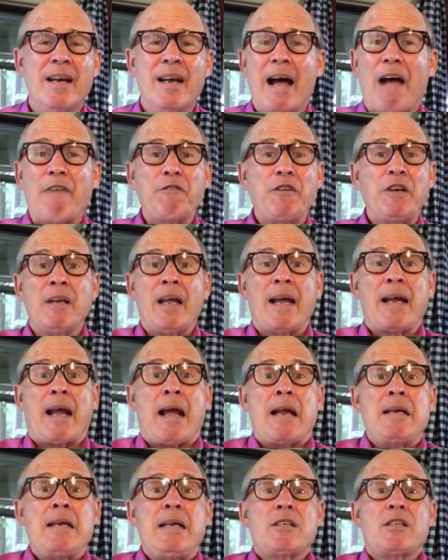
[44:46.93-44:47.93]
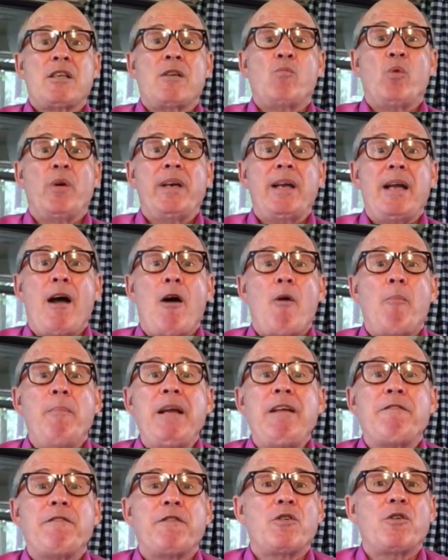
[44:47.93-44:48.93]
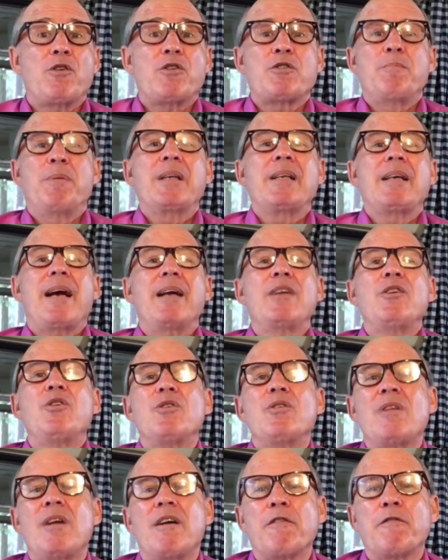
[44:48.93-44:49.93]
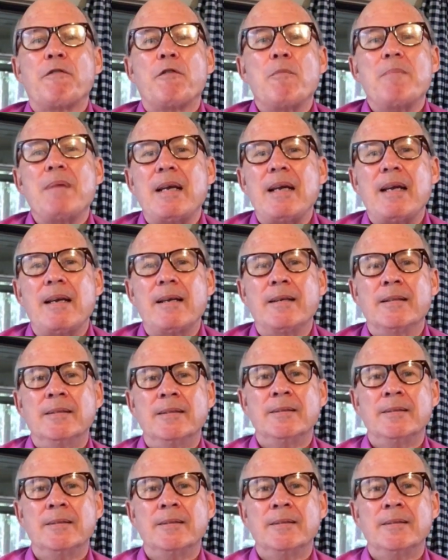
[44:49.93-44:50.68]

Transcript: I feel like I need someone to help me first, but God, you're there for me.